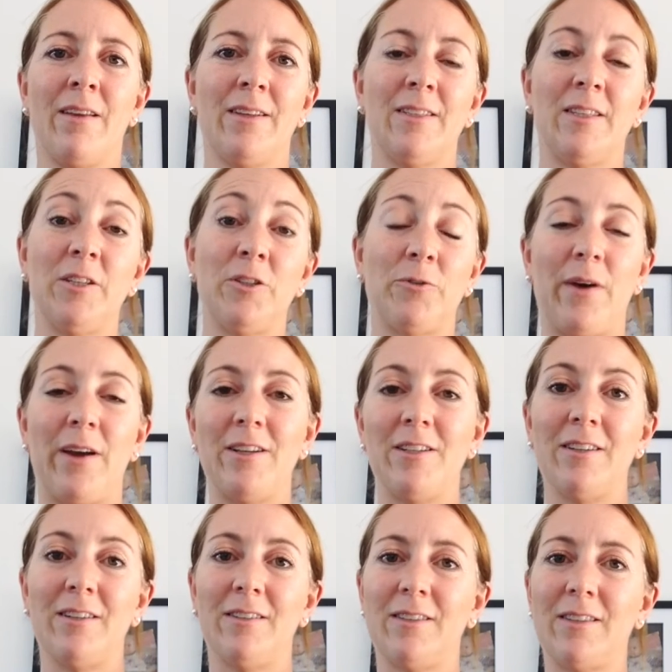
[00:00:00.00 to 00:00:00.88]

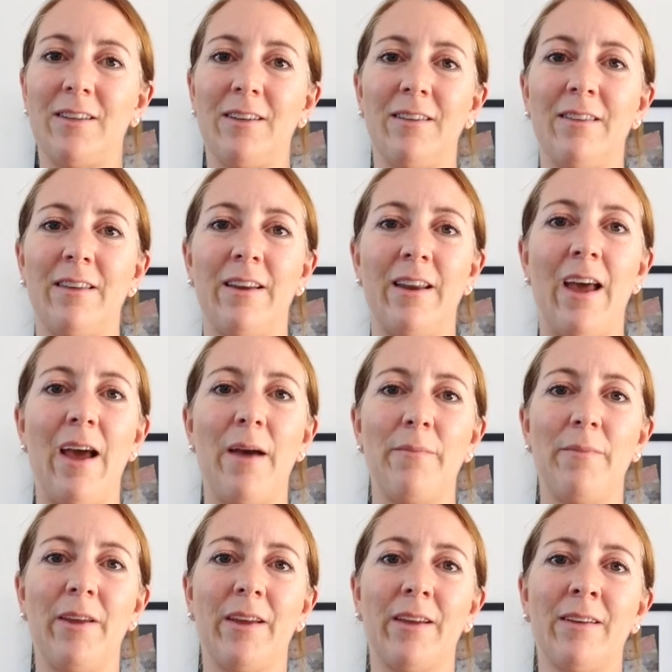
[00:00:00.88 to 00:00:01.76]
situations that are
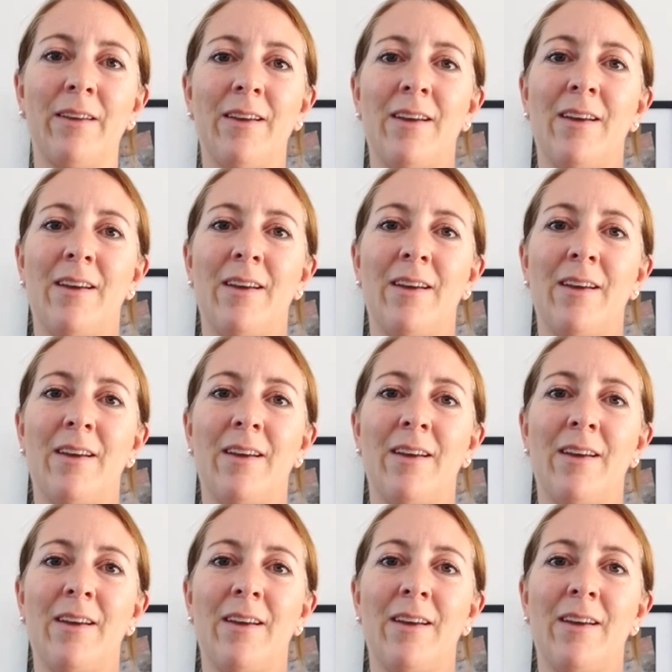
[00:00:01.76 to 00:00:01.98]
happening.